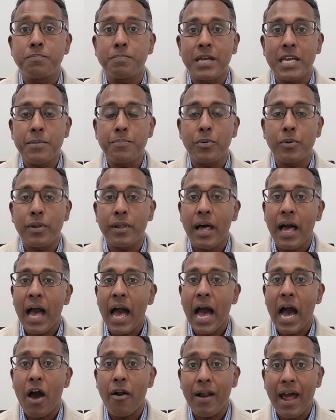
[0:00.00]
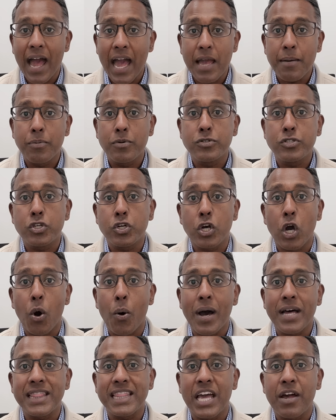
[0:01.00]
people are able to go
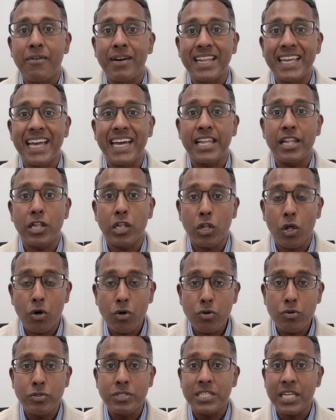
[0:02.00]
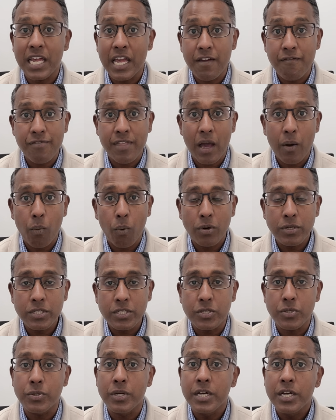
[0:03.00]
out there and get loans if they want
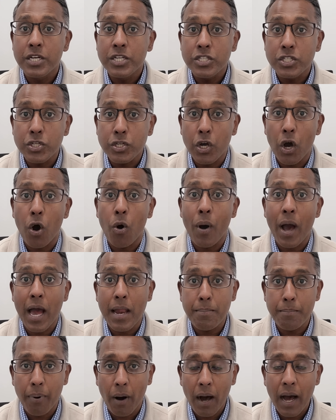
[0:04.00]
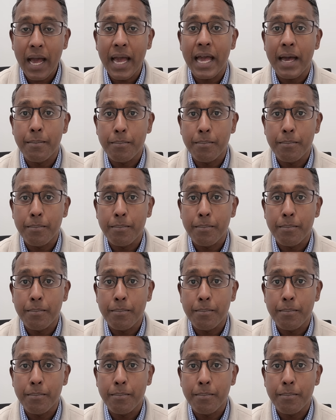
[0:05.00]
to go and buy